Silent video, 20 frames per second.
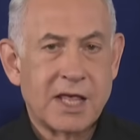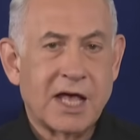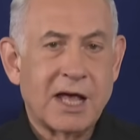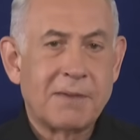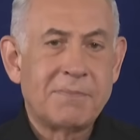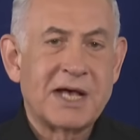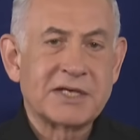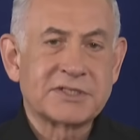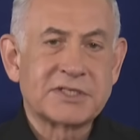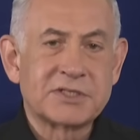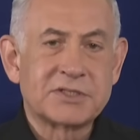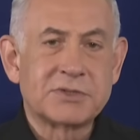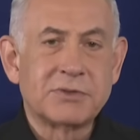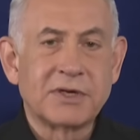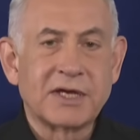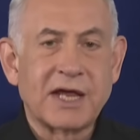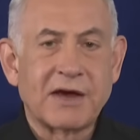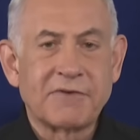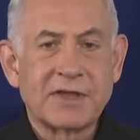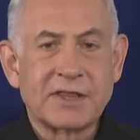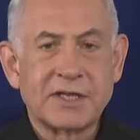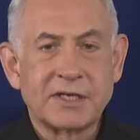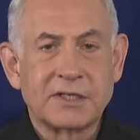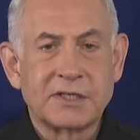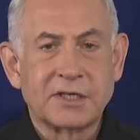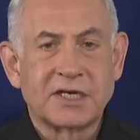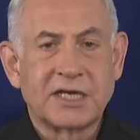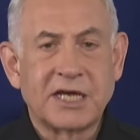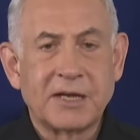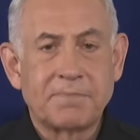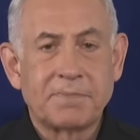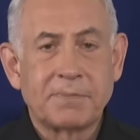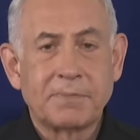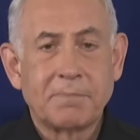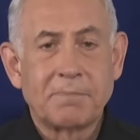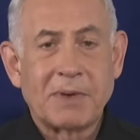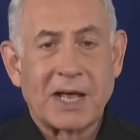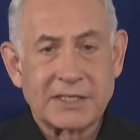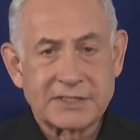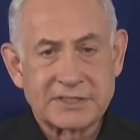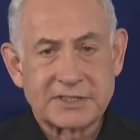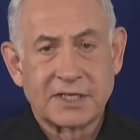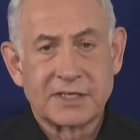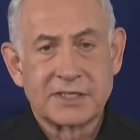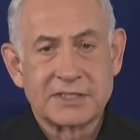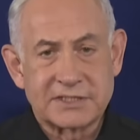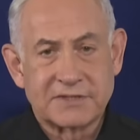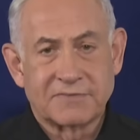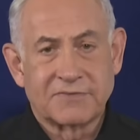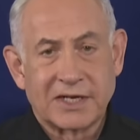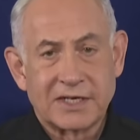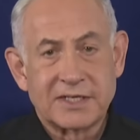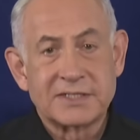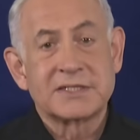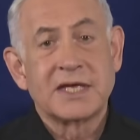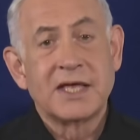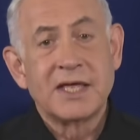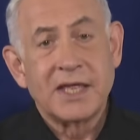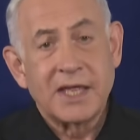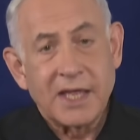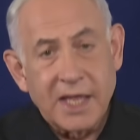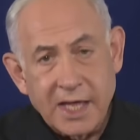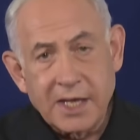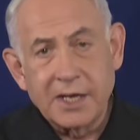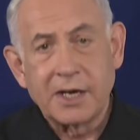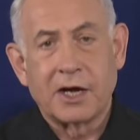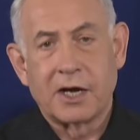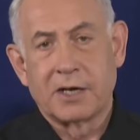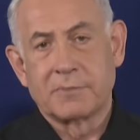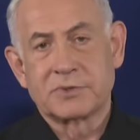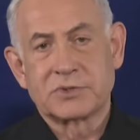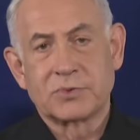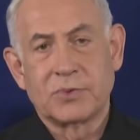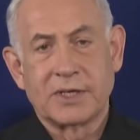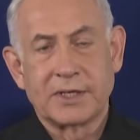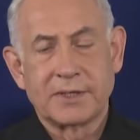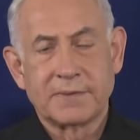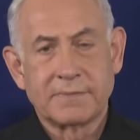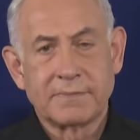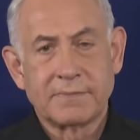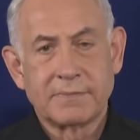Hamas is doing everything to keep Palestinian civilians in harm's way.